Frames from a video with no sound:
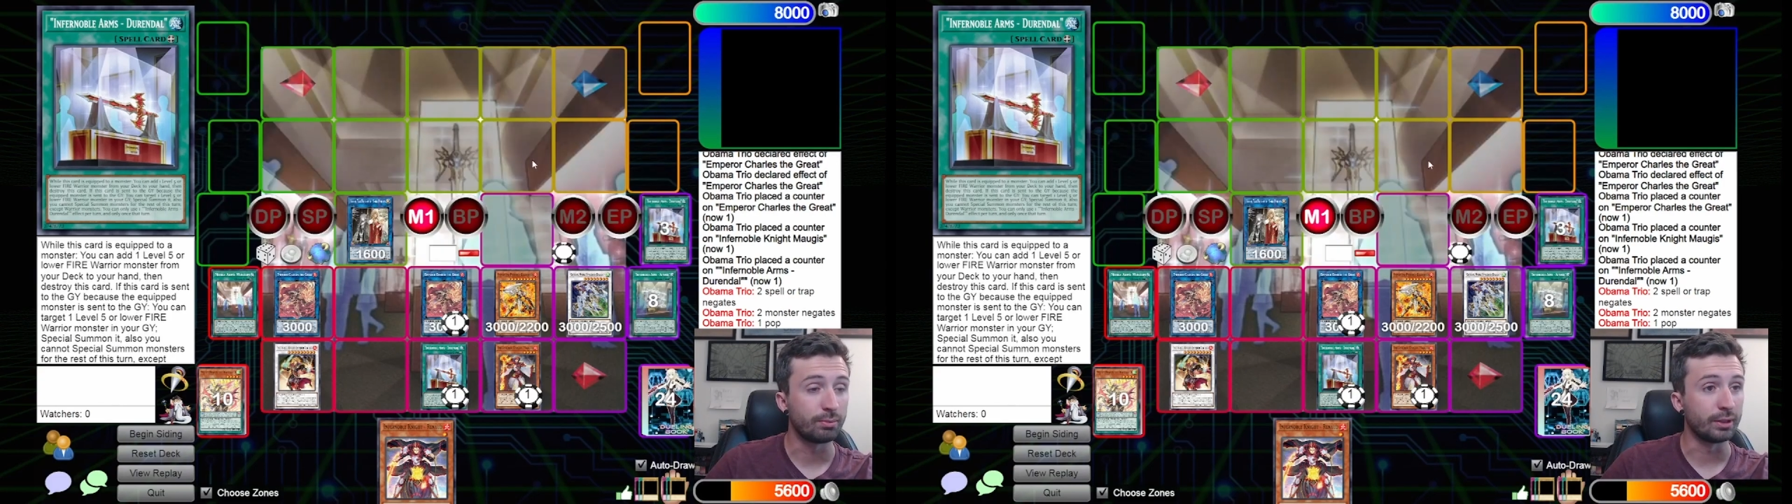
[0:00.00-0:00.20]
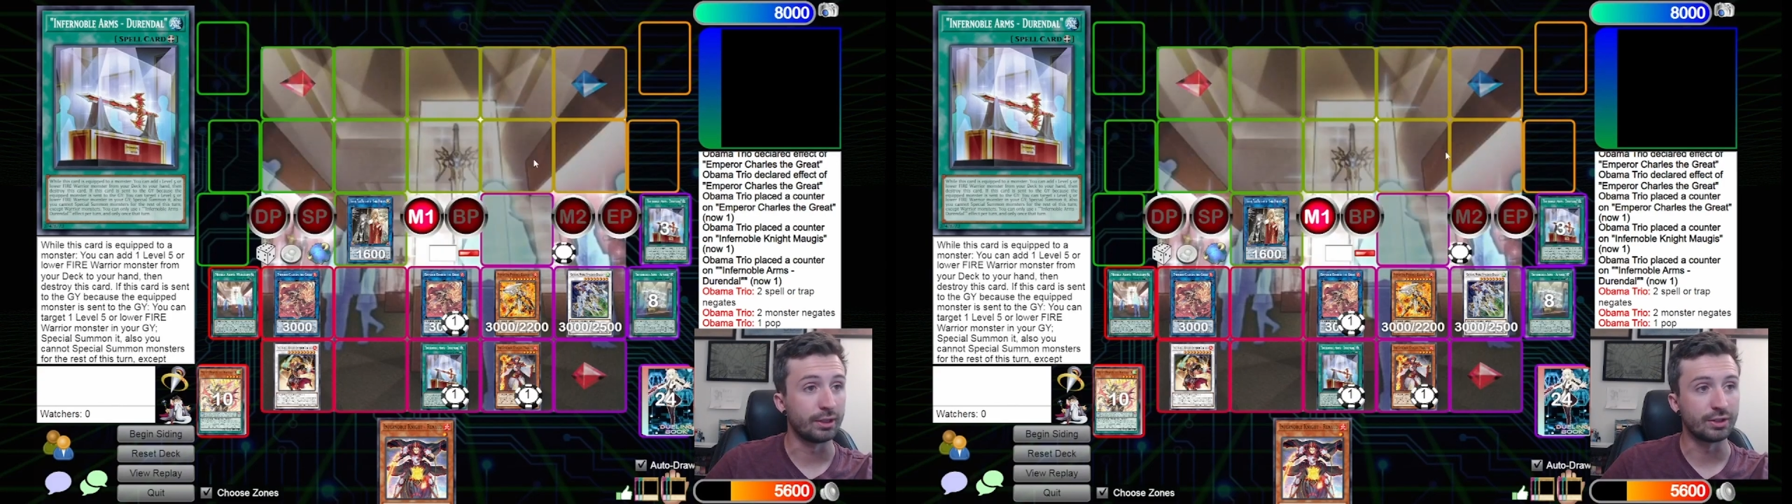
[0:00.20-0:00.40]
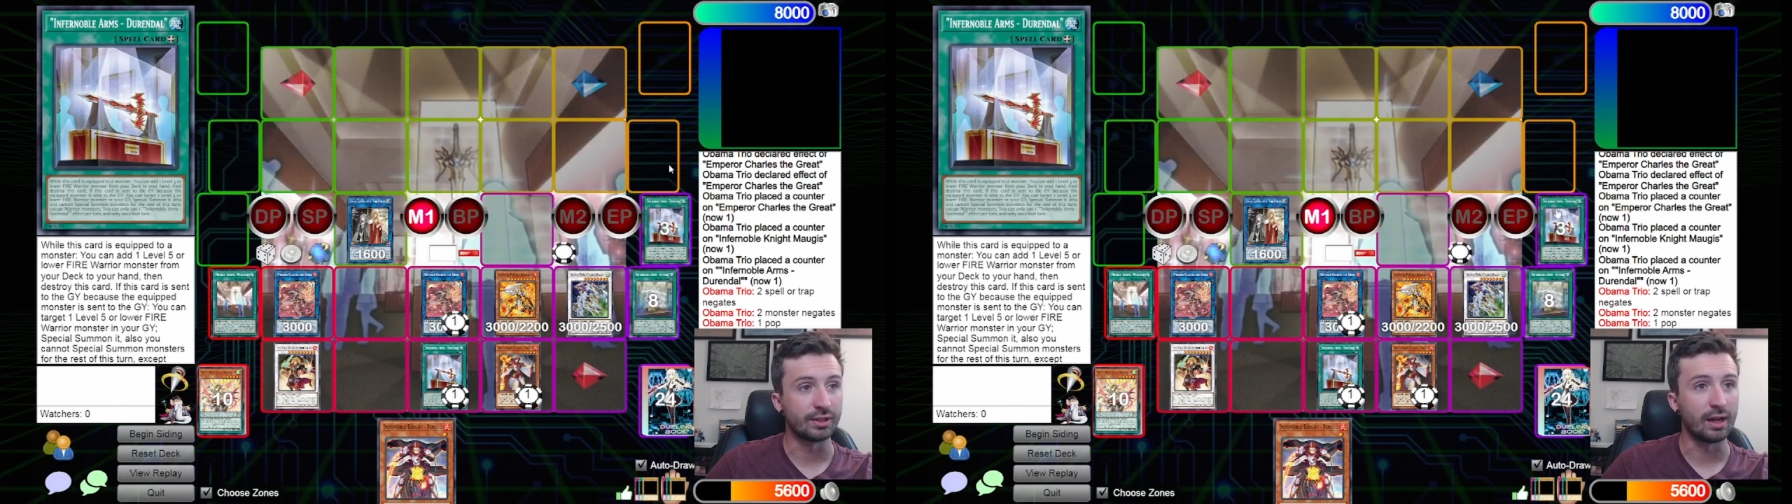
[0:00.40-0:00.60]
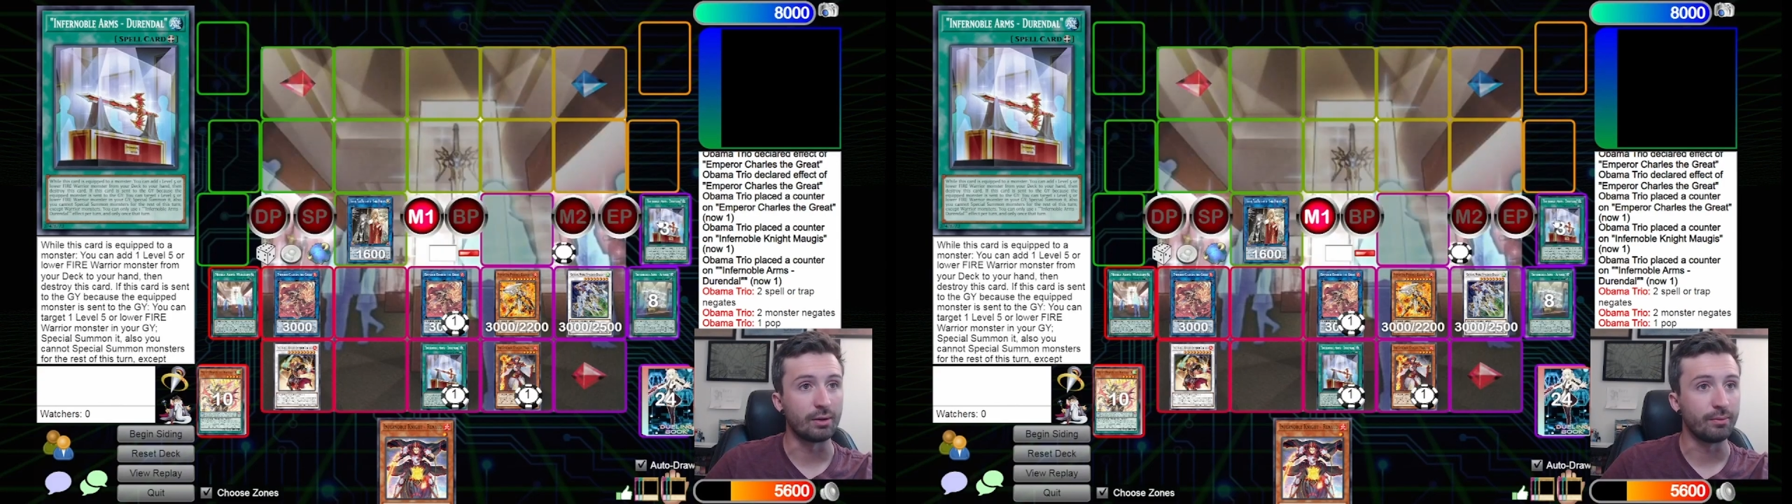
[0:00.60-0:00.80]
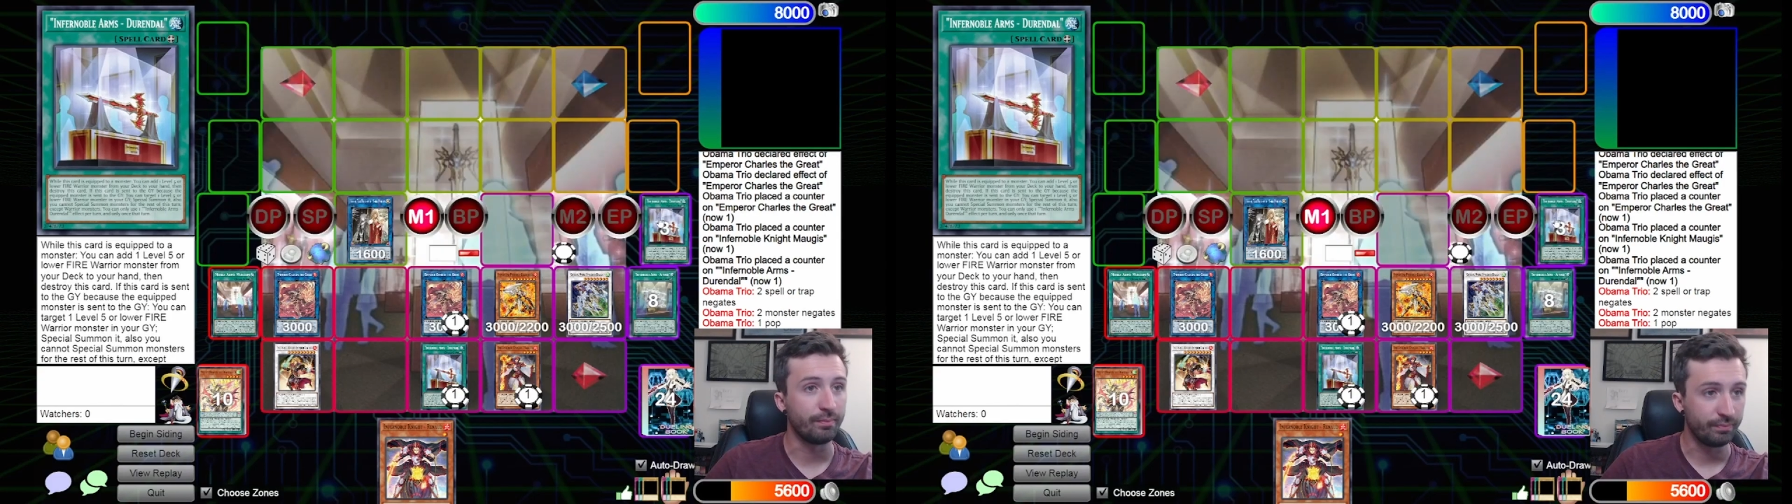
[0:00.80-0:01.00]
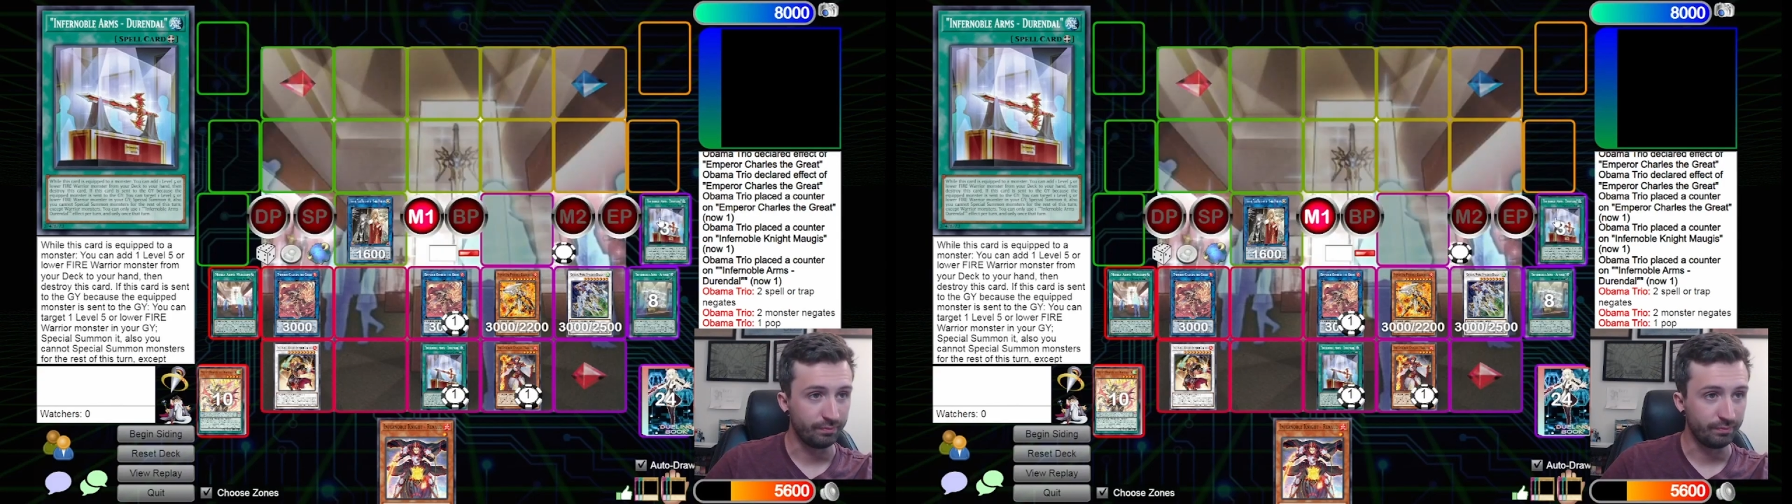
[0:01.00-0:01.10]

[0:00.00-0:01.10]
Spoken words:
but it's just how